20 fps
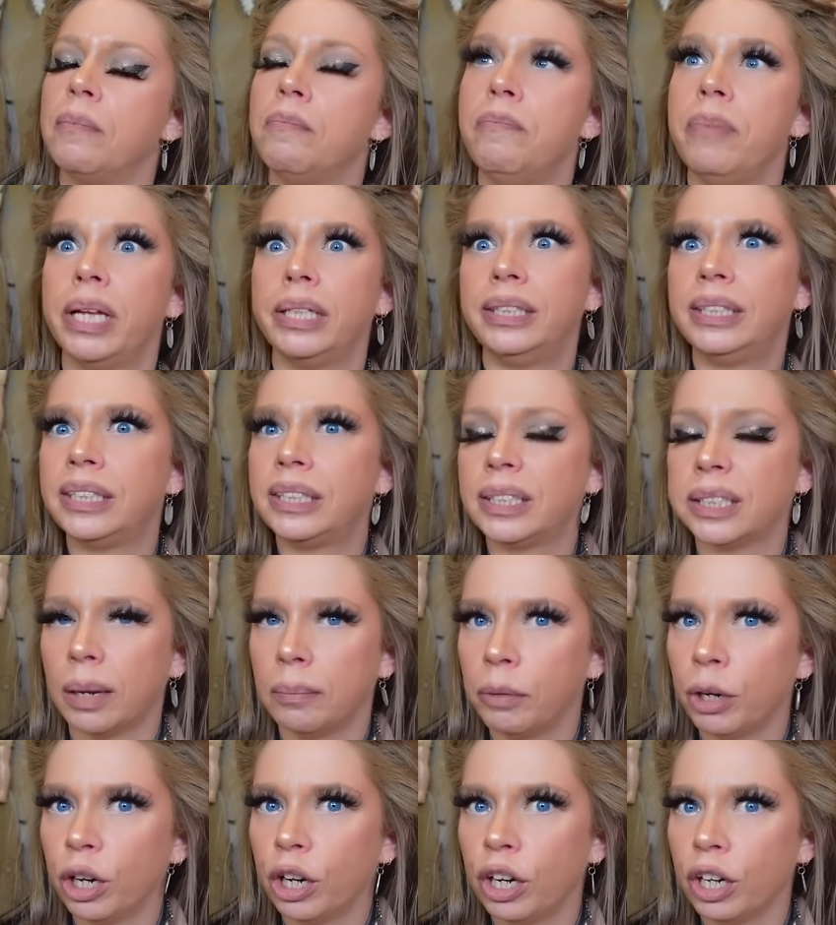
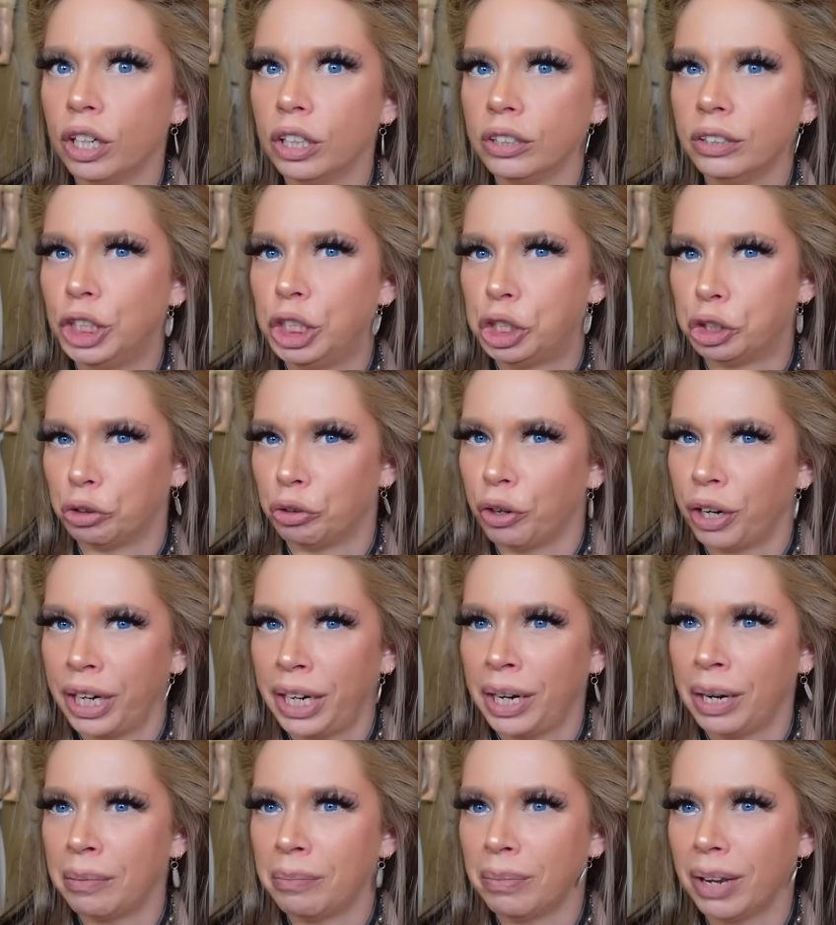Midsummer
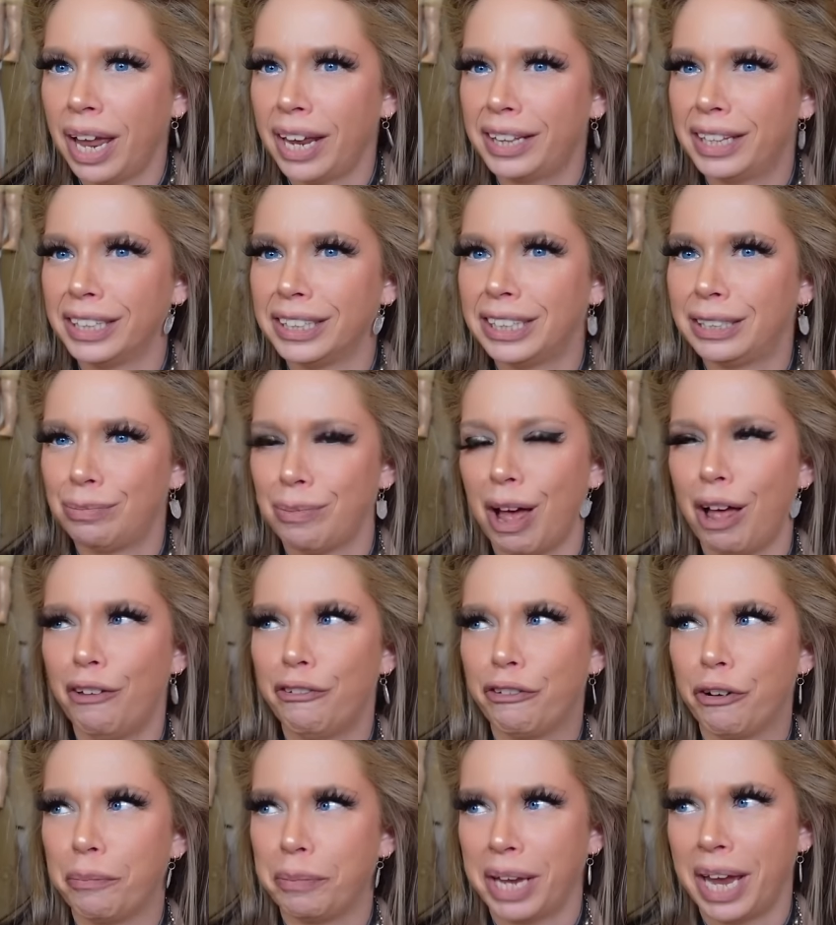Dream, like the smell
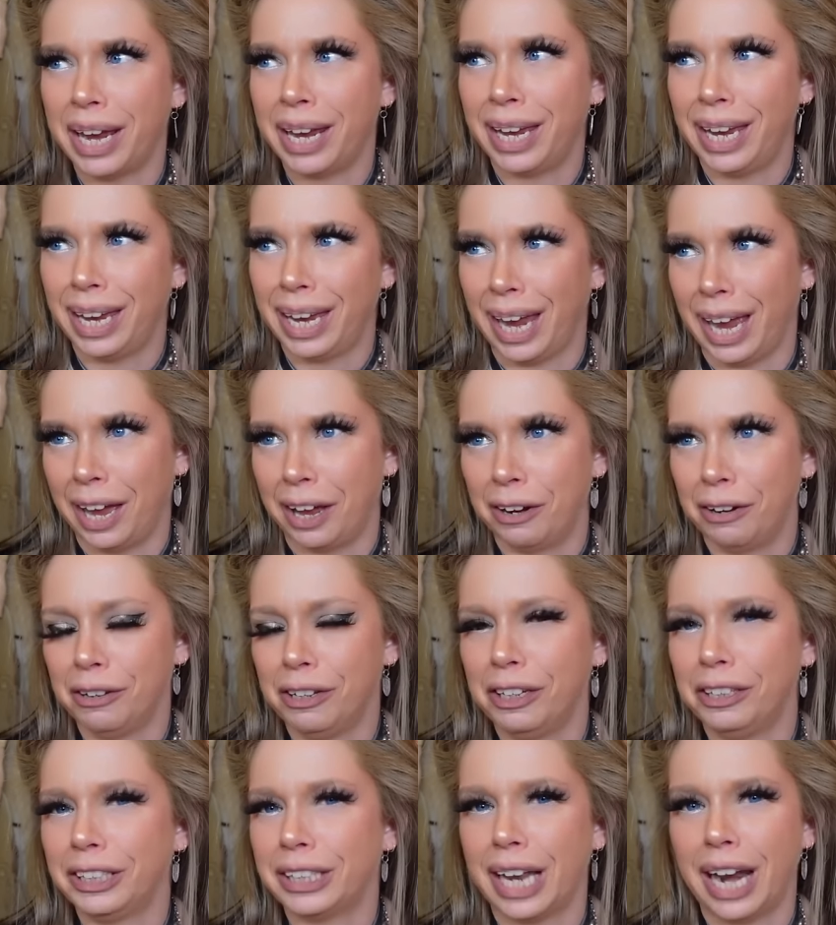from Yankee
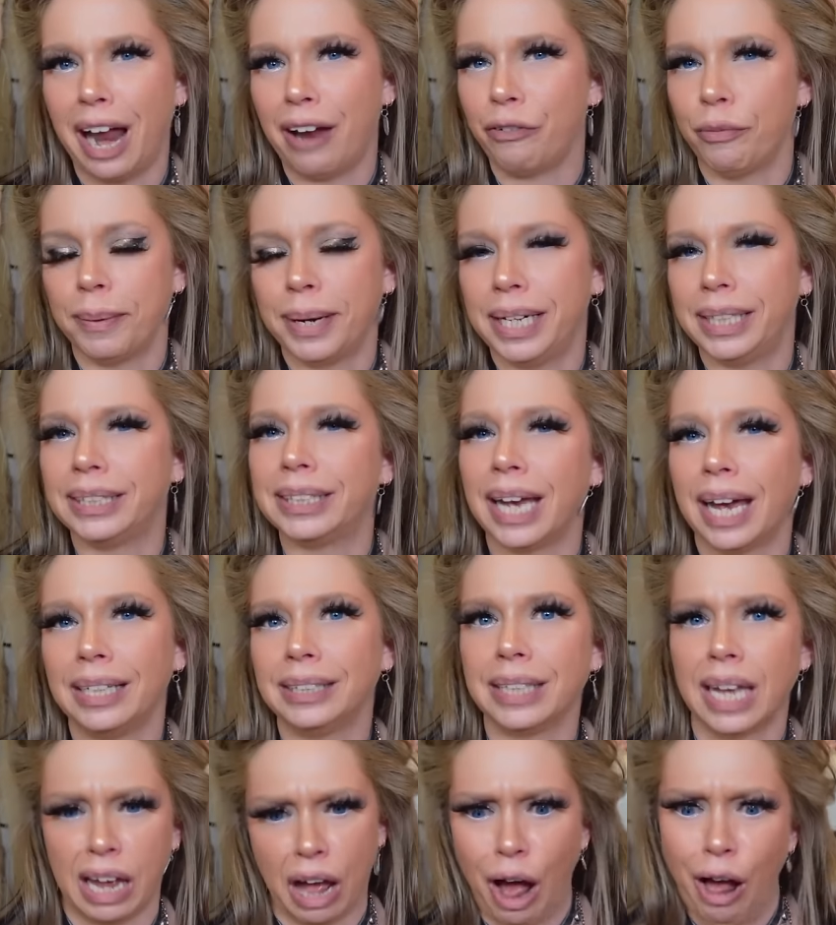Candles that everybody says
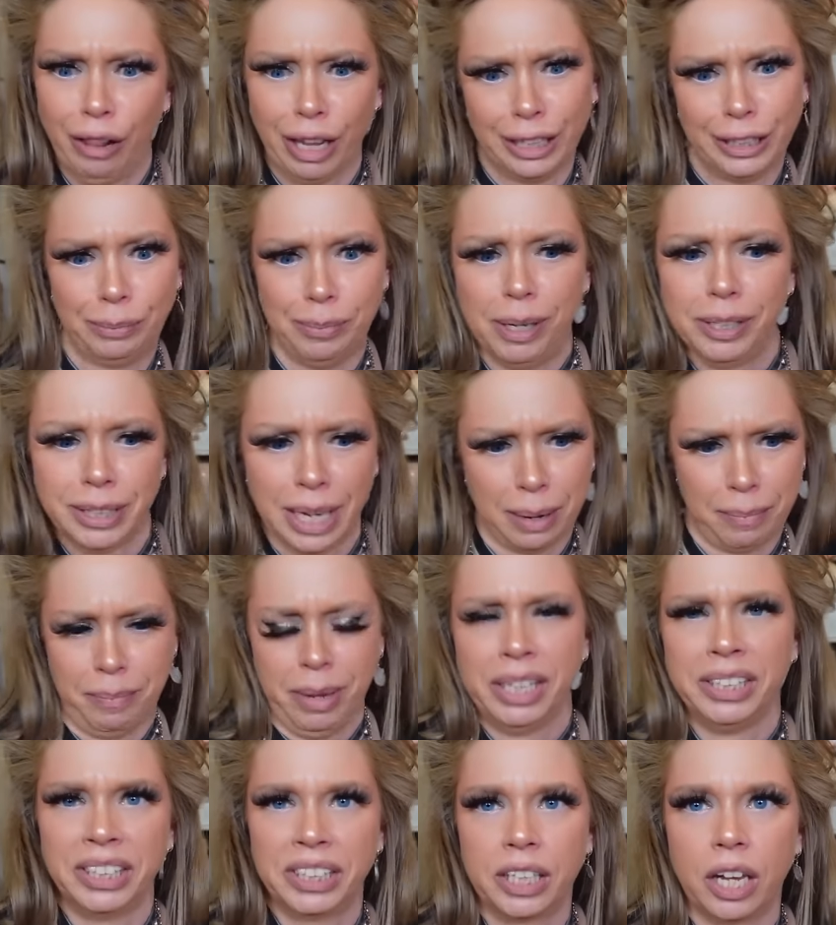like, oh, that smells like
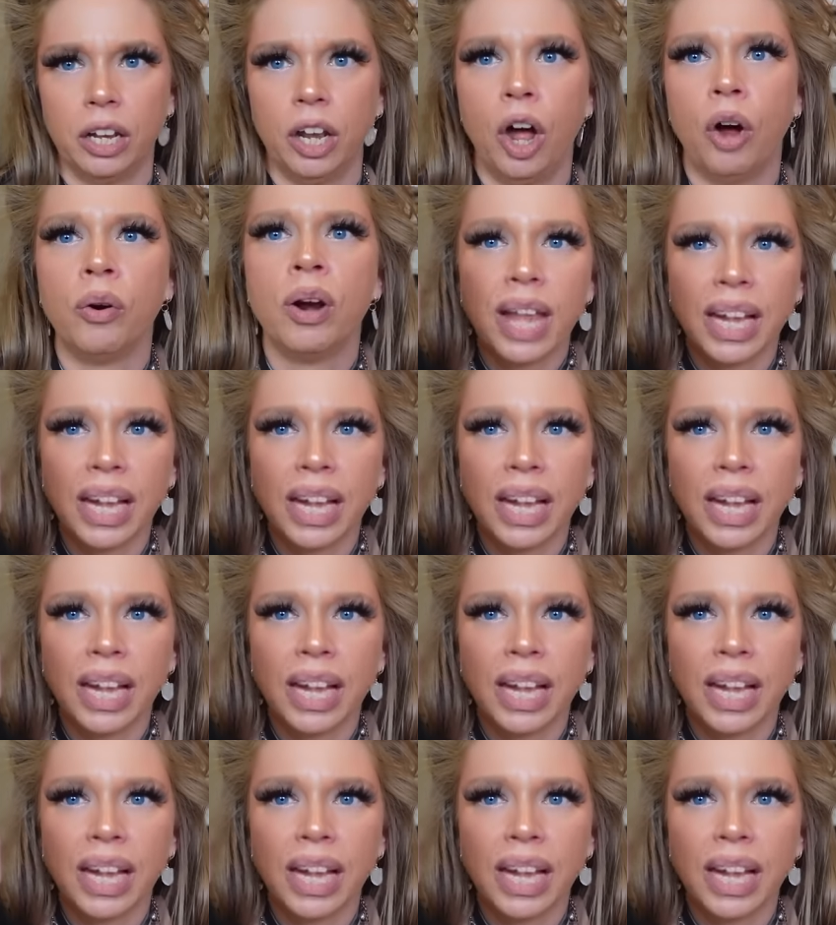men's cologne.